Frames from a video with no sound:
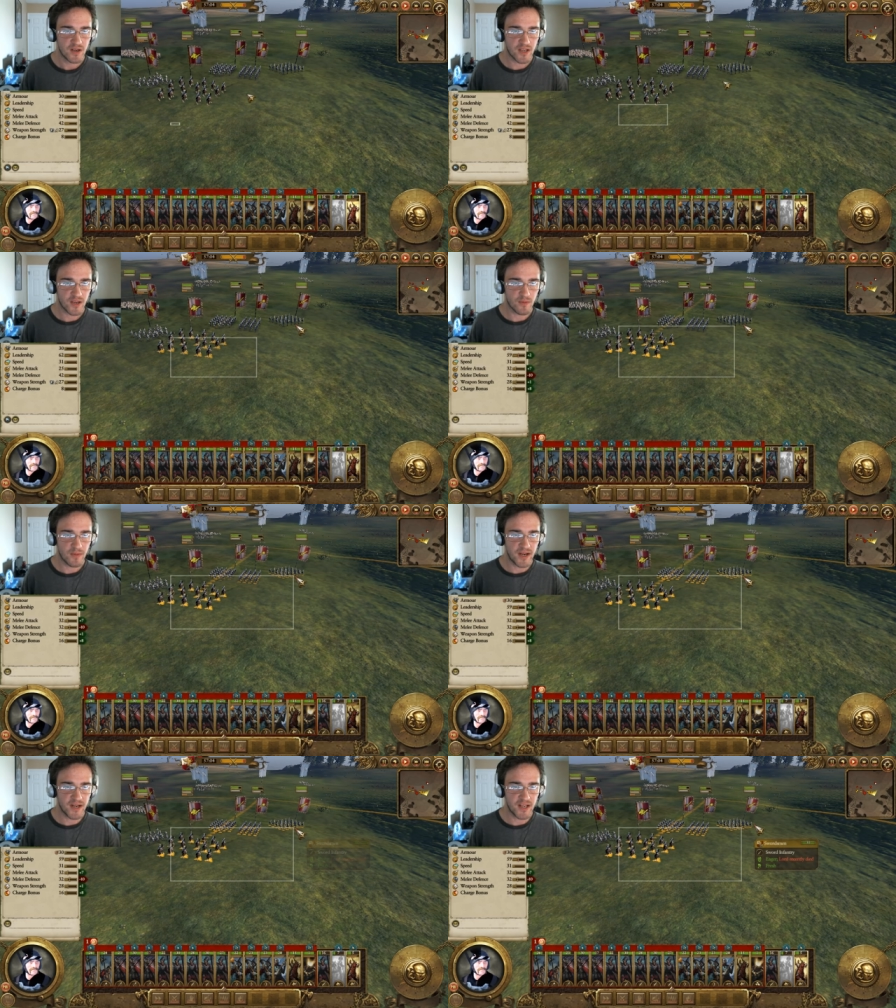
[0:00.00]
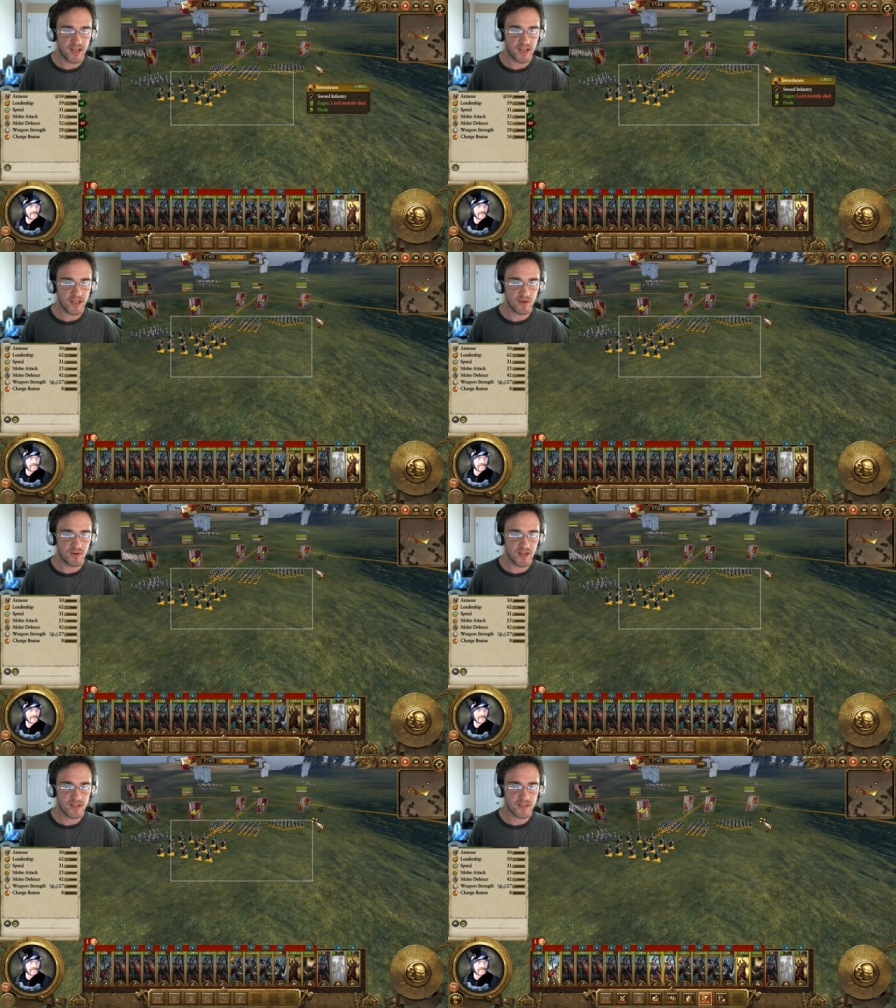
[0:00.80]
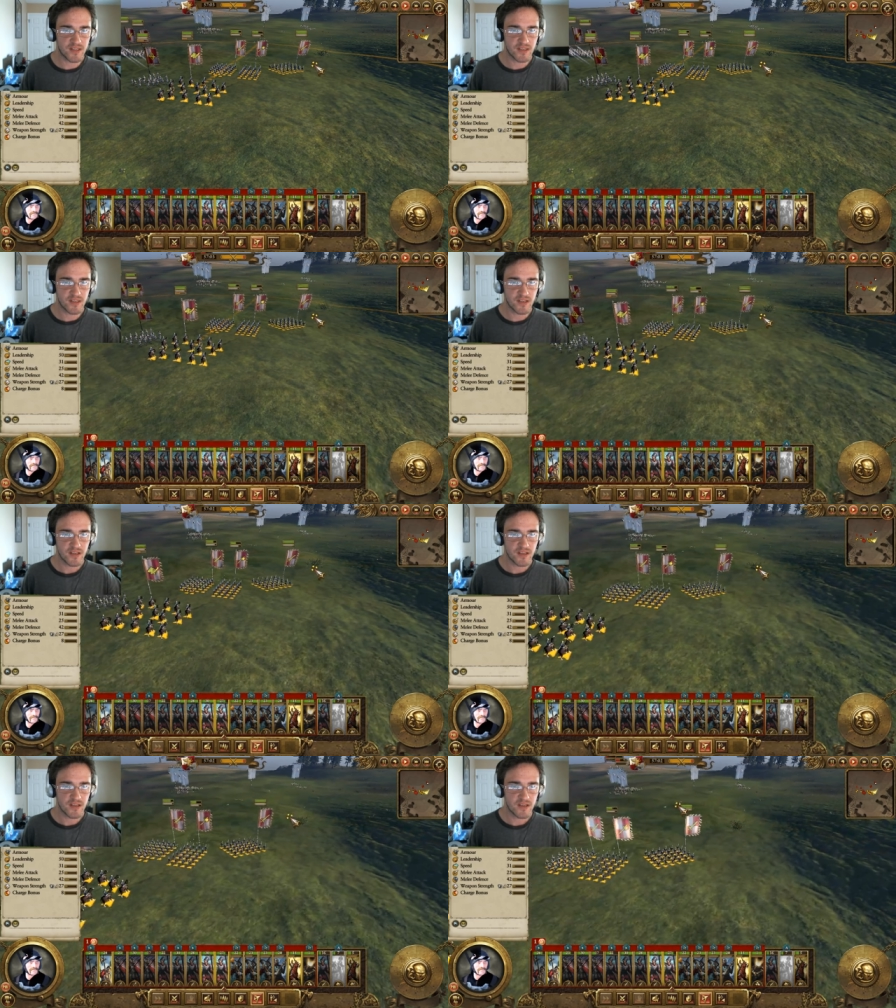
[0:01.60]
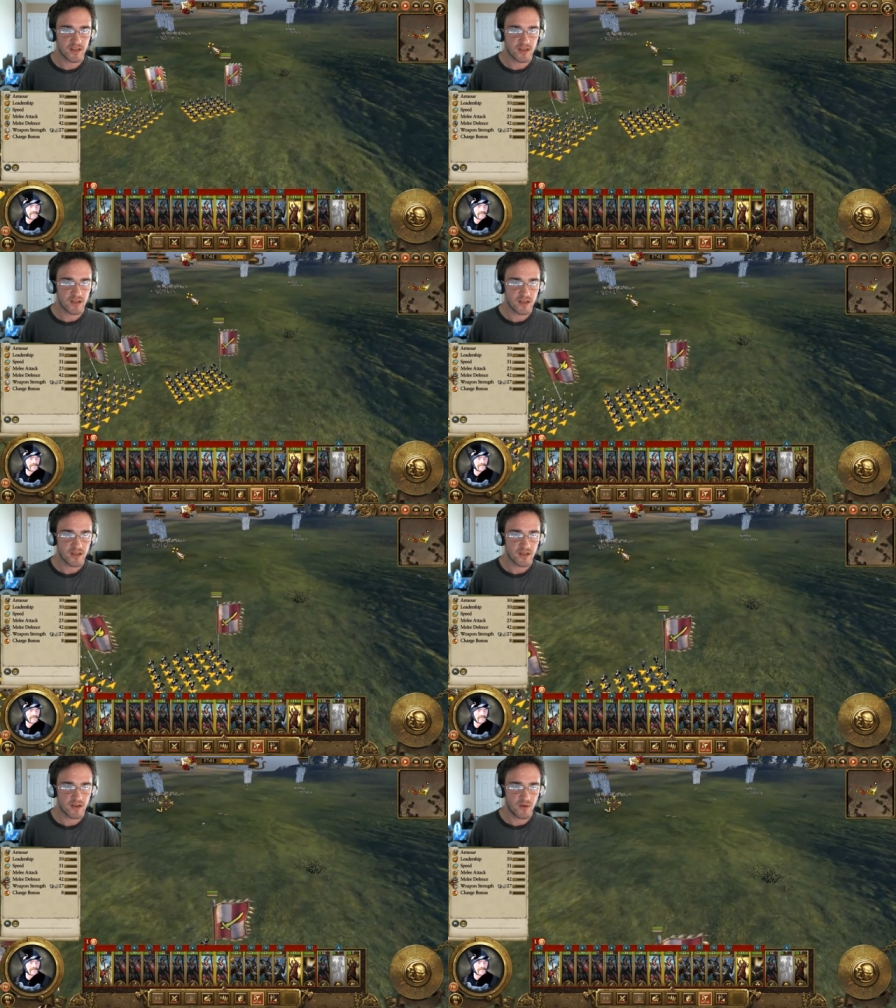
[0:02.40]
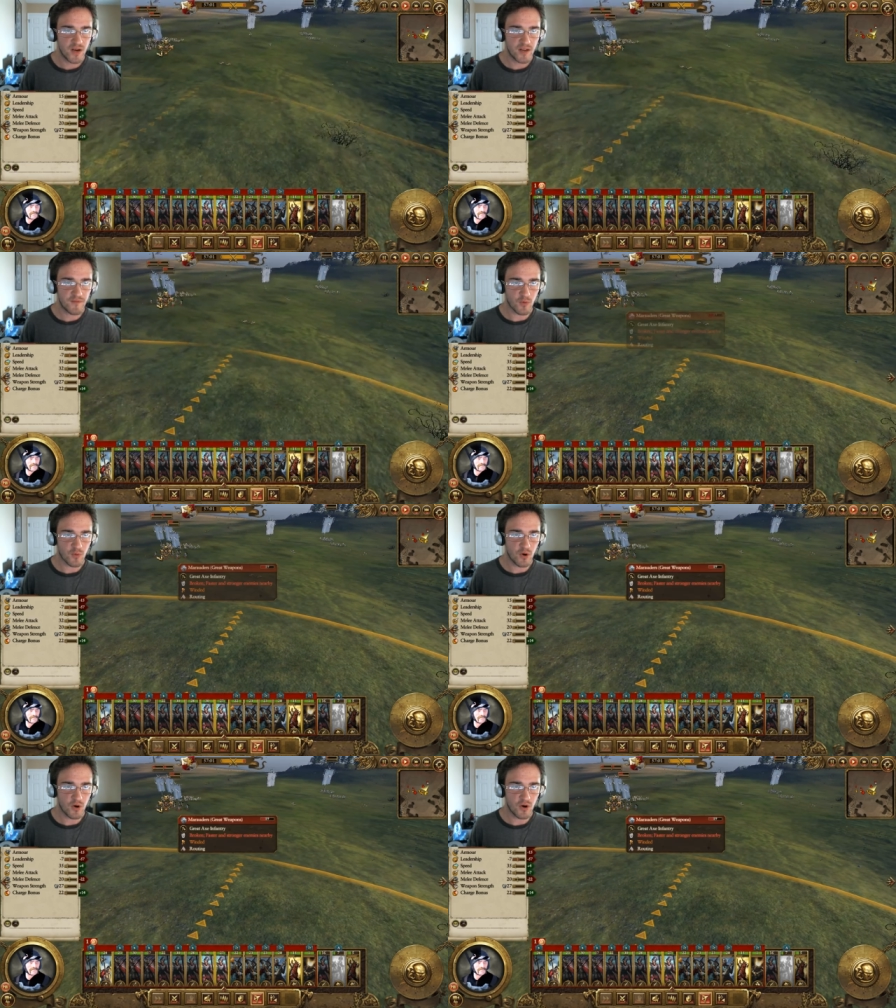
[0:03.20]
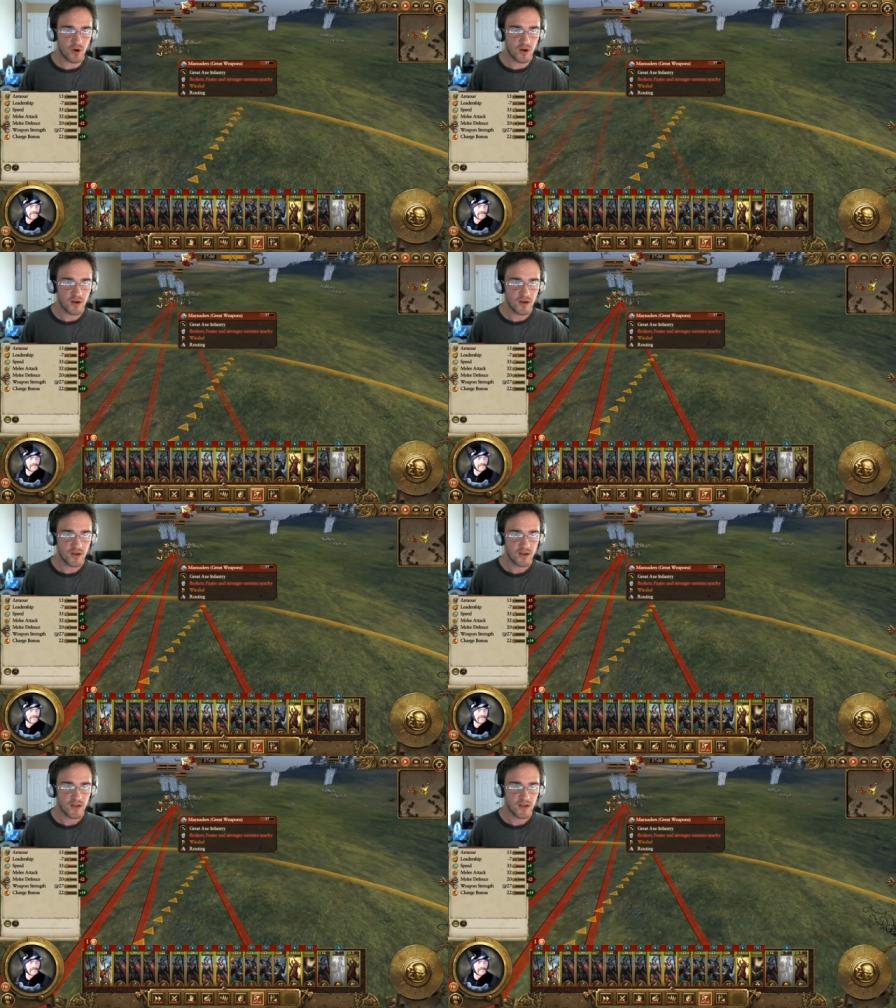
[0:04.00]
Okay, remaining units. Ready for war.